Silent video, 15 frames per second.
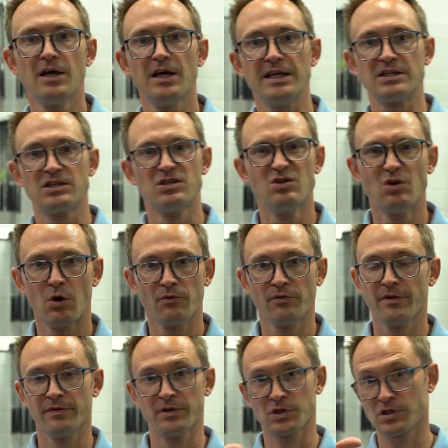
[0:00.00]
It's not
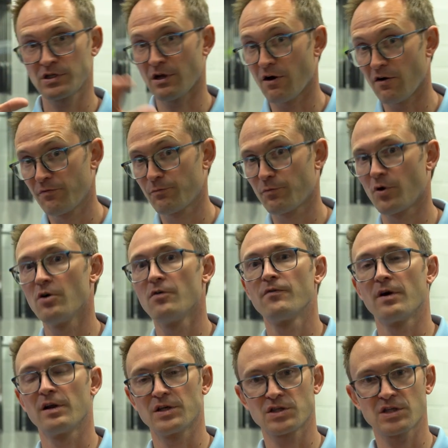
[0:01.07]
that the shaft
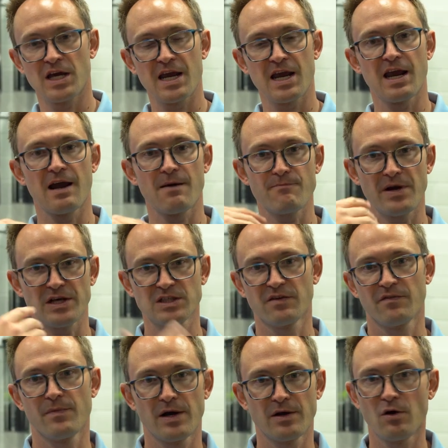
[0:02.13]
profile is taking a
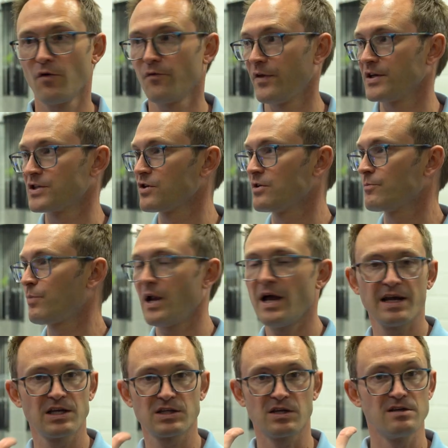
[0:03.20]
massive amount off that. So the
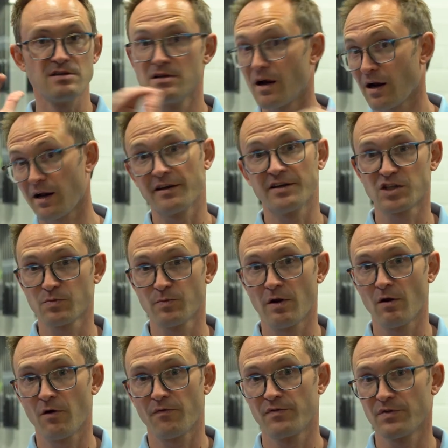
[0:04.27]
black isn't knuckling spin
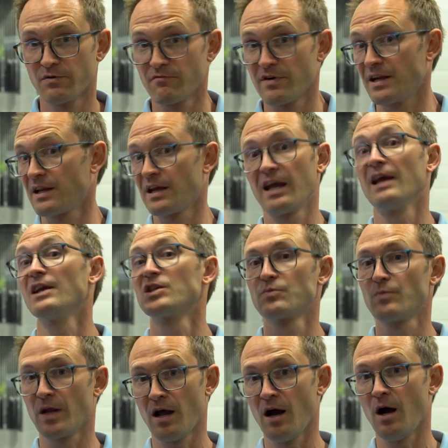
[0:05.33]
off from the red kicking
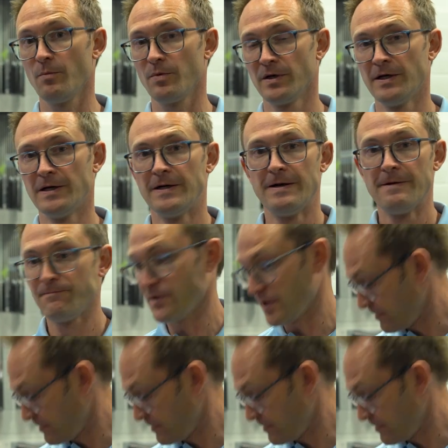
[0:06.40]
spin up. You